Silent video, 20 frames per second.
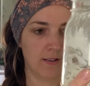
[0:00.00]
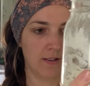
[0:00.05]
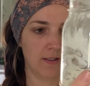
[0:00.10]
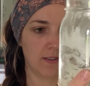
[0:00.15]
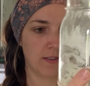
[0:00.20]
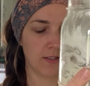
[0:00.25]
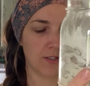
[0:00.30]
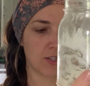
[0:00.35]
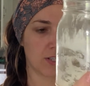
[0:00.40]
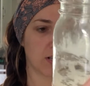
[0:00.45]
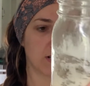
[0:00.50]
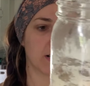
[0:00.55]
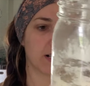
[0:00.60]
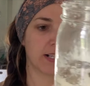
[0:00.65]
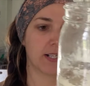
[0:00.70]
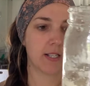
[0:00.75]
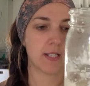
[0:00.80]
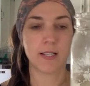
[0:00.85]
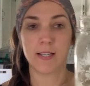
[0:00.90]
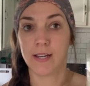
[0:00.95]
the starter
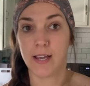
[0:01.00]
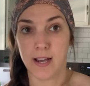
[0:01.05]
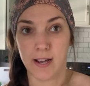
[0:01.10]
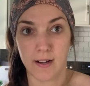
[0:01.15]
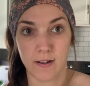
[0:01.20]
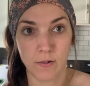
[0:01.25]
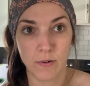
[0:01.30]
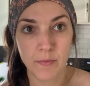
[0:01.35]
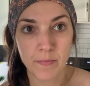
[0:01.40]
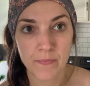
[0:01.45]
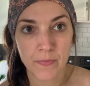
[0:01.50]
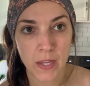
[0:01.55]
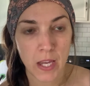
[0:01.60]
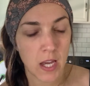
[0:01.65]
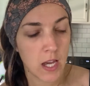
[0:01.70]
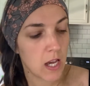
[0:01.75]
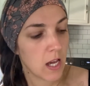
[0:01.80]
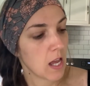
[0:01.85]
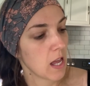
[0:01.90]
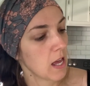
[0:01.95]
is now.
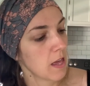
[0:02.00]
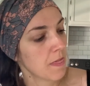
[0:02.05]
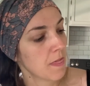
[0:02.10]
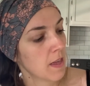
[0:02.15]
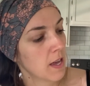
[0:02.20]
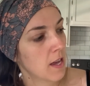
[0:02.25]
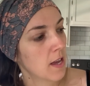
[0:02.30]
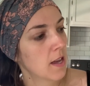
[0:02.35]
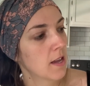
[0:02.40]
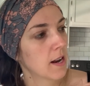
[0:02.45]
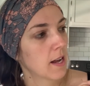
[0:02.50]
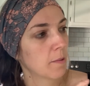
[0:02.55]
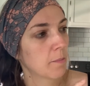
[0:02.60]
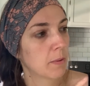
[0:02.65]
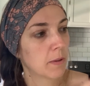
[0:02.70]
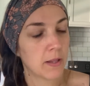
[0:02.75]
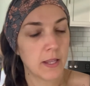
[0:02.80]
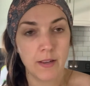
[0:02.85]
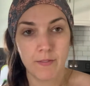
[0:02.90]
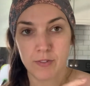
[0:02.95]
And then I
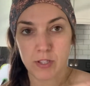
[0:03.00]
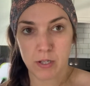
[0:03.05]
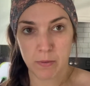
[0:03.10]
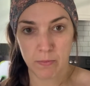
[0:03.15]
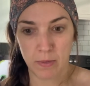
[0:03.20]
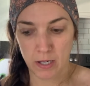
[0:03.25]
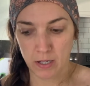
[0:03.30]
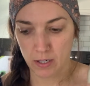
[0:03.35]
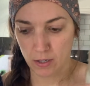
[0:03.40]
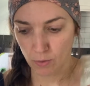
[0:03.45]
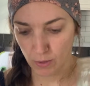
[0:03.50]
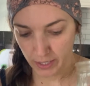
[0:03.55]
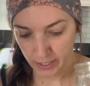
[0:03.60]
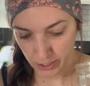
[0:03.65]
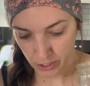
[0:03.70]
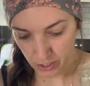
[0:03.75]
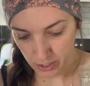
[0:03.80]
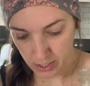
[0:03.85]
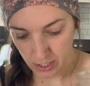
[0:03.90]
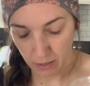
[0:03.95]
believe tomorrow, we're gonna
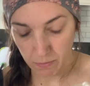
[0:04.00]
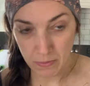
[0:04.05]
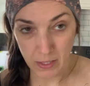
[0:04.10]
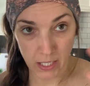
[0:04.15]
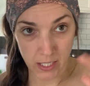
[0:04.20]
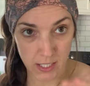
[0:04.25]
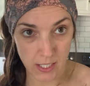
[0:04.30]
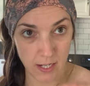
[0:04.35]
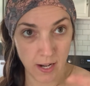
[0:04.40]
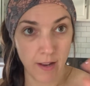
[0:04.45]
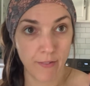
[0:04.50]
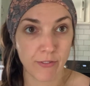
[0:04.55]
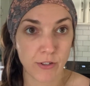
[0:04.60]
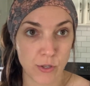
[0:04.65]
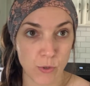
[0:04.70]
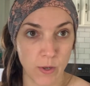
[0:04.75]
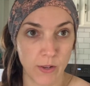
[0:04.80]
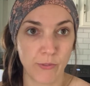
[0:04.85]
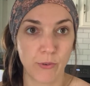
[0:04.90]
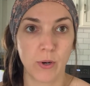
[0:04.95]
do the same thing tonight for
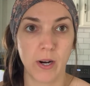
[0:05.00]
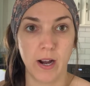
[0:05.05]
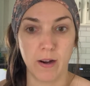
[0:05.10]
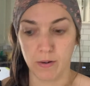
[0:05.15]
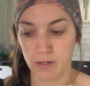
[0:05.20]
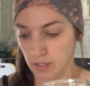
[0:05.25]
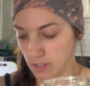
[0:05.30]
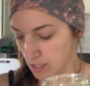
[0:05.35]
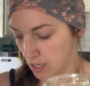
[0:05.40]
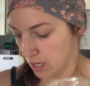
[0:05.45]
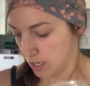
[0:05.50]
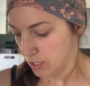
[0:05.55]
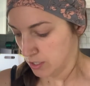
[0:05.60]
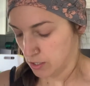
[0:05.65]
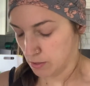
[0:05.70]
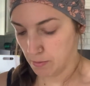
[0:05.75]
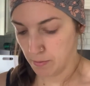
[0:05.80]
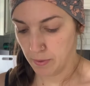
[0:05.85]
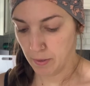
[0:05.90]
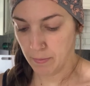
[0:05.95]
24 hours. So
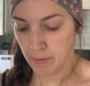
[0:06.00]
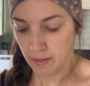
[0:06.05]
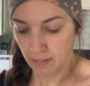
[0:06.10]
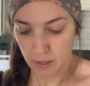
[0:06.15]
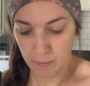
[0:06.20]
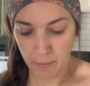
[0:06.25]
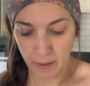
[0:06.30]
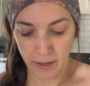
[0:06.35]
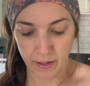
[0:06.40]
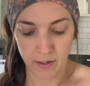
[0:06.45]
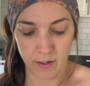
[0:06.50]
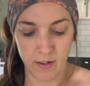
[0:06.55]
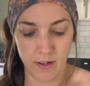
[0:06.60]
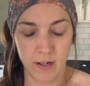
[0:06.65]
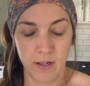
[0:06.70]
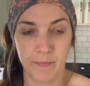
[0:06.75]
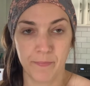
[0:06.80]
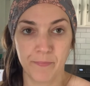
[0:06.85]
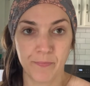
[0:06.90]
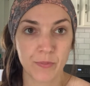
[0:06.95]
I'm gonna put my lid back
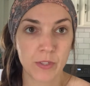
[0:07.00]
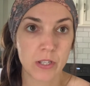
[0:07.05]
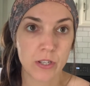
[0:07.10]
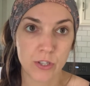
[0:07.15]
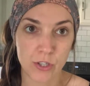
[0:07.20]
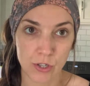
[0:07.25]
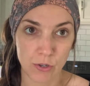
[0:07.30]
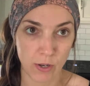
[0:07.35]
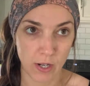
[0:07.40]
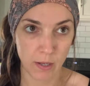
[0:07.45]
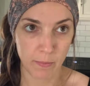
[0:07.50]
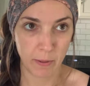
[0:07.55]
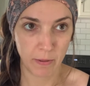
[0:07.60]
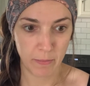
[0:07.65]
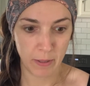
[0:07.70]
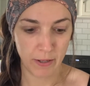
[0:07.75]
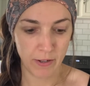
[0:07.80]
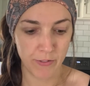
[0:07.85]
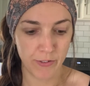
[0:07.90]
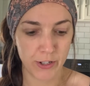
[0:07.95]
on, store it up on
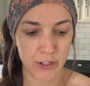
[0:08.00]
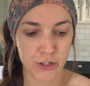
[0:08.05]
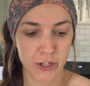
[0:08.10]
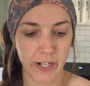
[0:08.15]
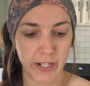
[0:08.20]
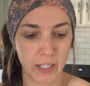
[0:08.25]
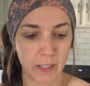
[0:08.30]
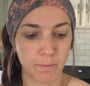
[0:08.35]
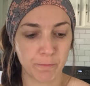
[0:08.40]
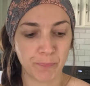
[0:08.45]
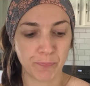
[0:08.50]
my refrigerator.